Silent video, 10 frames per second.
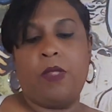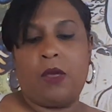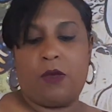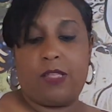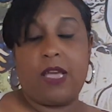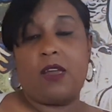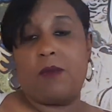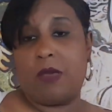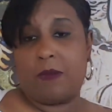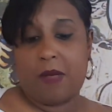Because they're going to
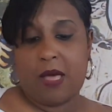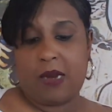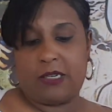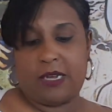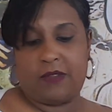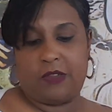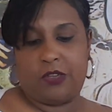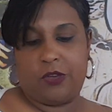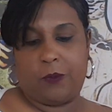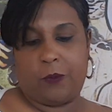be apologizing to you.